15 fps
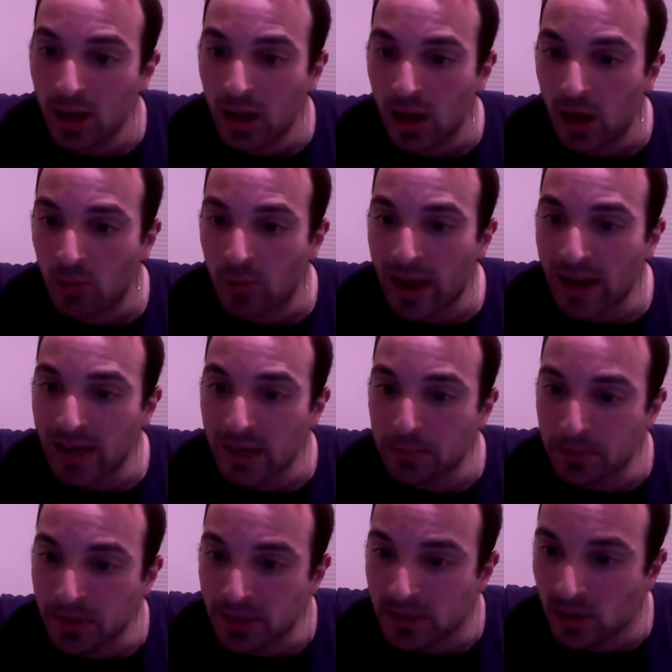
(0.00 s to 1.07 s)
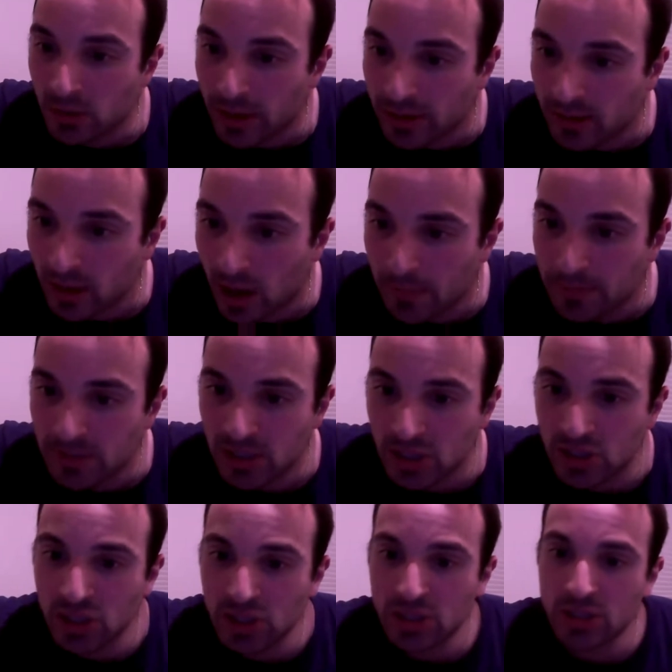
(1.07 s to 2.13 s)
Randy, please don't let the opposition